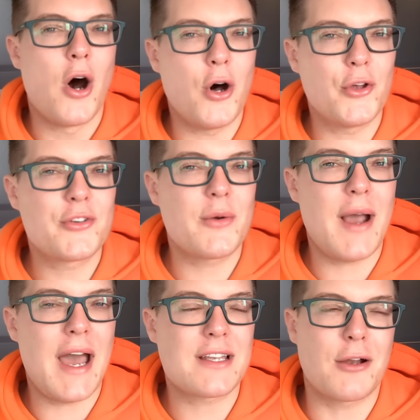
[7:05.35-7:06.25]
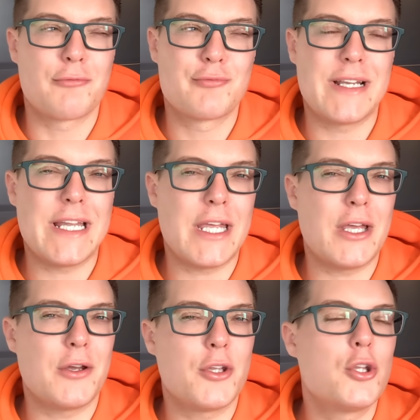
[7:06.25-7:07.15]
Also had a
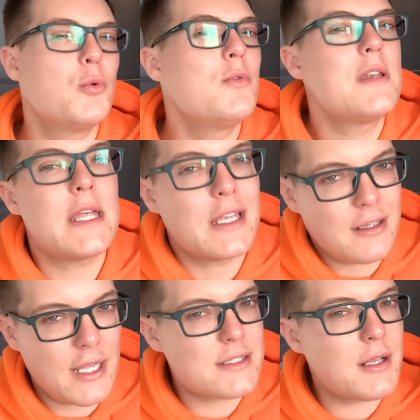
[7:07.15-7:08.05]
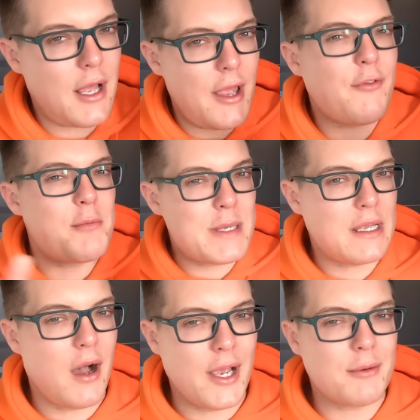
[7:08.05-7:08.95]
really unique, let's say, if I'm
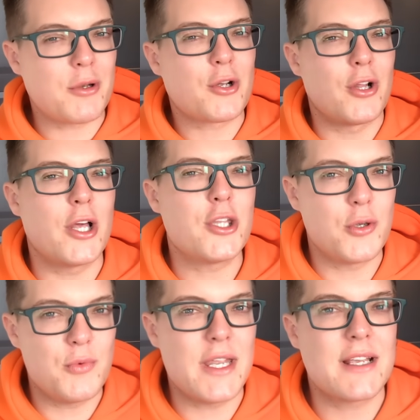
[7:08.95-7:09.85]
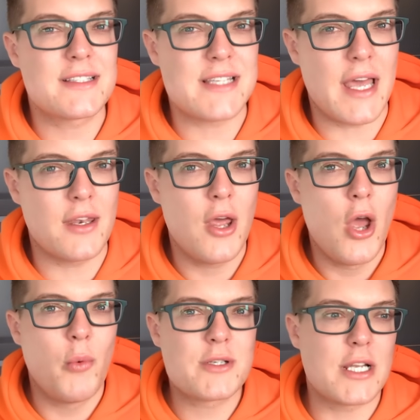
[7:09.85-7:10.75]
being kind, I'm going to call it a unique scent,
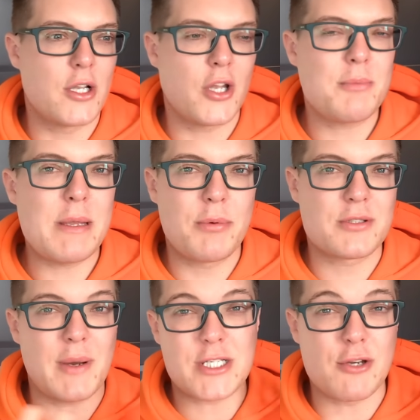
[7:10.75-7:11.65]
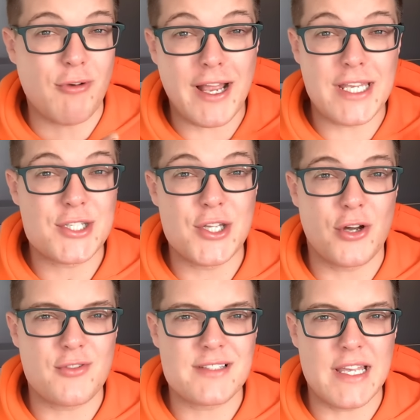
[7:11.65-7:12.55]
which a lot of people do actually write into The
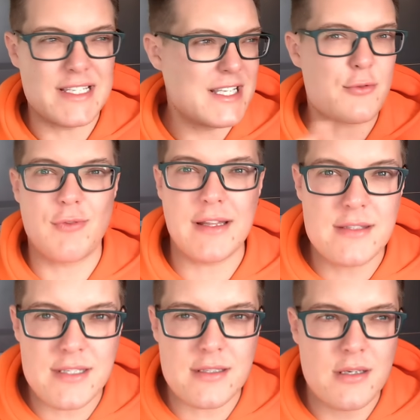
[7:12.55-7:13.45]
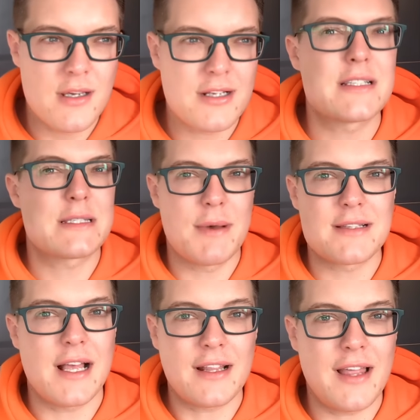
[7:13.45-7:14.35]
Ordinary and say, is this rancid? Because it
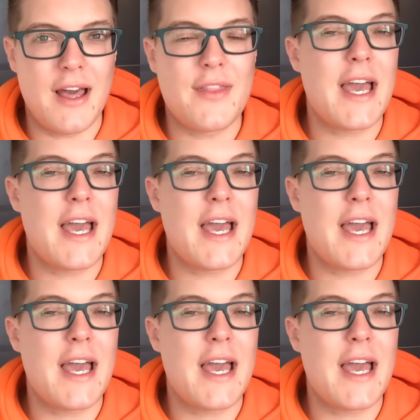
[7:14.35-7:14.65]
smells like that.